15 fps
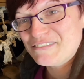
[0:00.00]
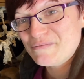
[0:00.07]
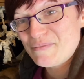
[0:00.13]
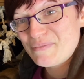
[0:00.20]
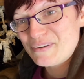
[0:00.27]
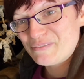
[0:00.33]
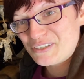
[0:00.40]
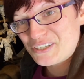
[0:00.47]
a
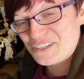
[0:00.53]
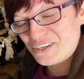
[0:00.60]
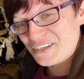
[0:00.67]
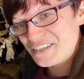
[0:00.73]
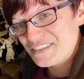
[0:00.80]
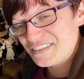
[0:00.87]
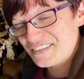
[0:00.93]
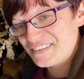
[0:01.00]
bit of a
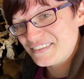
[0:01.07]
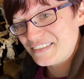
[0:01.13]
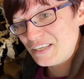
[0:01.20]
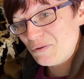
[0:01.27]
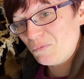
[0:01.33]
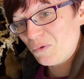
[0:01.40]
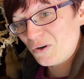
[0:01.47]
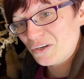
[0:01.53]
choice and see
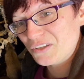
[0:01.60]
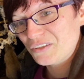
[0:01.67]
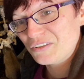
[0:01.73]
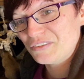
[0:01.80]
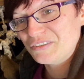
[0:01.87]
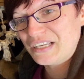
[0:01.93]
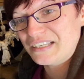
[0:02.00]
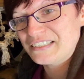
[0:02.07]
what
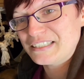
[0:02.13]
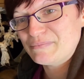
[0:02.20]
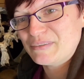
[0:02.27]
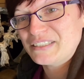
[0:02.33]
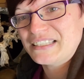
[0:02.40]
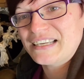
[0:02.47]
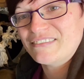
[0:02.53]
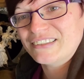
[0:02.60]
nesting
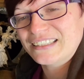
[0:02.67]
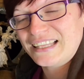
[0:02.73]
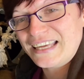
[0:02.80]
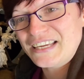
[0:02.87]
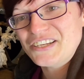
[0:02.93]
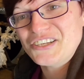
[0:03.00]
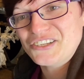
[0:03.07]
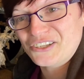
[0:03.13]
material they
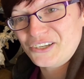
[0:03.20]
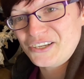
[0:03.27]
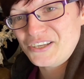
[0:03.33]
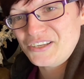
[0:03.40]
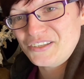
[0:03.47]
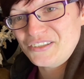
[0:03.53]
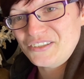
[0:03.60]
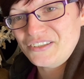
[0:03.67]
enjoy
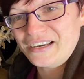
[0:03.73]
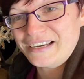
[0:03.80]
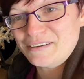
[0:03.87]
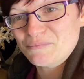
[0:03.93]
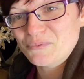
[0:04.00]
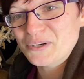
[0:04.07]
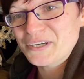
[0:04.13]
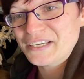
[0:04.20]

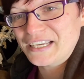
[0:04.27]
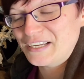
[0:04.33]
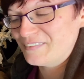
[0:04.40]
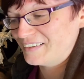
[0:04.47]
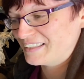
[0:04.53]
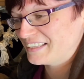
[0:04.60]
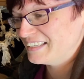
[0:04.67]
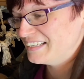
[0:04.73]
working
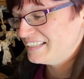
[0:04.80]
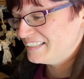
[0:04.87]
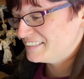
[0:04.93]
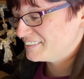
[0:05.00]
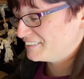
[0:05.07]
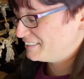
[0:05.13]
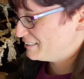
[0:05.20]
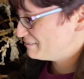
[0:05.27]
with.
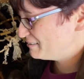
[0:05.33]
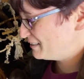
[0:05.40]
So different